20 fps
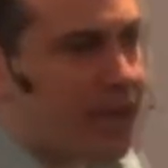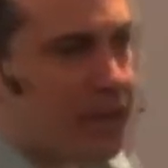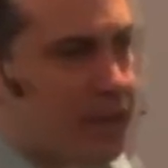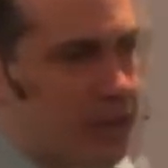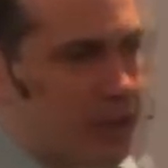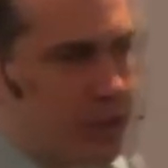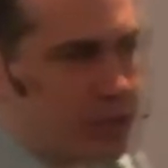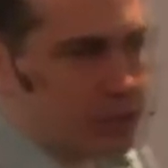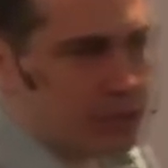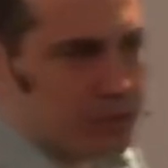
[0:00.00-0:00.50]

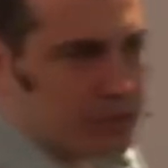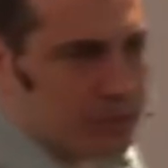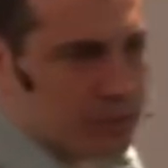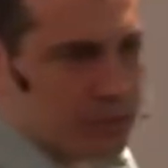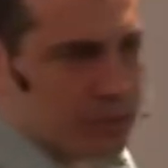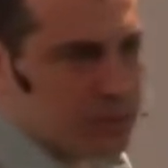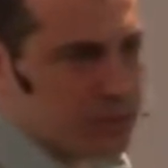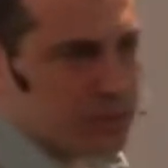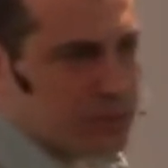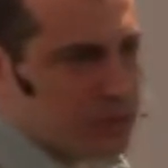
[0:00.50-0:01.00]
value,
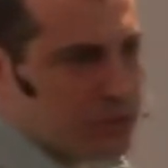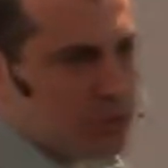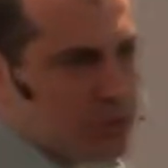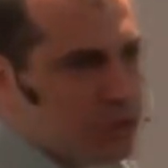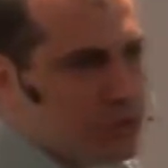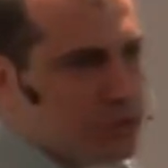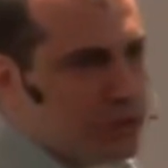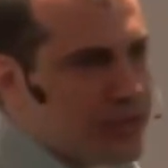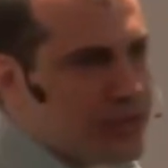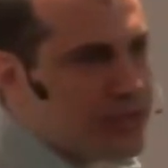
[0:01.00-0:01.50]

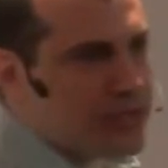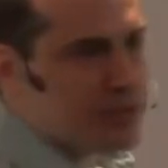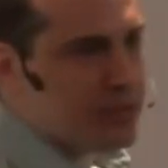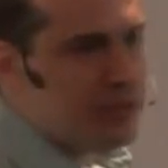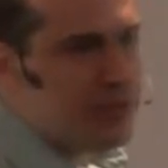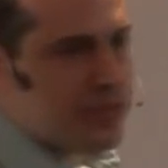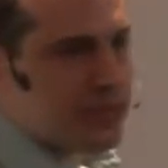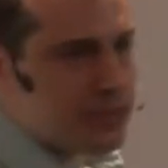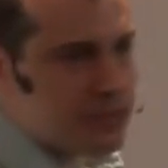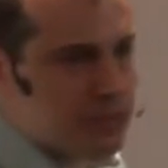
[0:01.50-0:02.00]
to
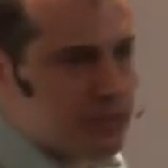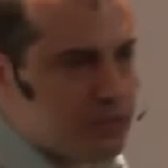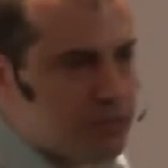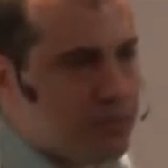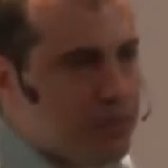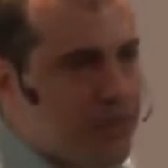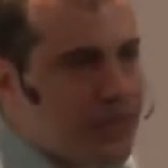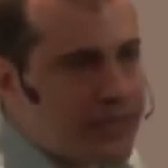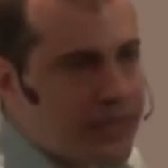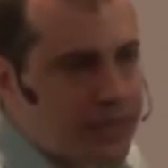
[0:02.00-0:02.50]
transmit
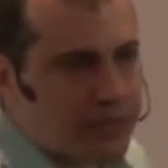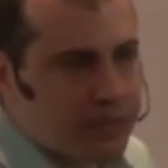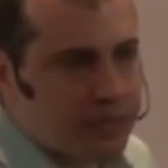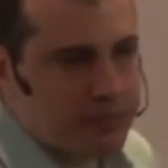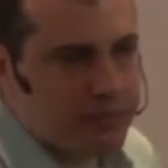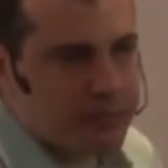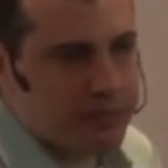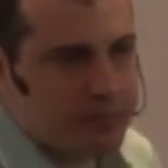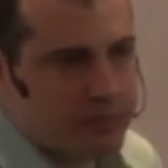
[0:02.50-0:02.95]
money.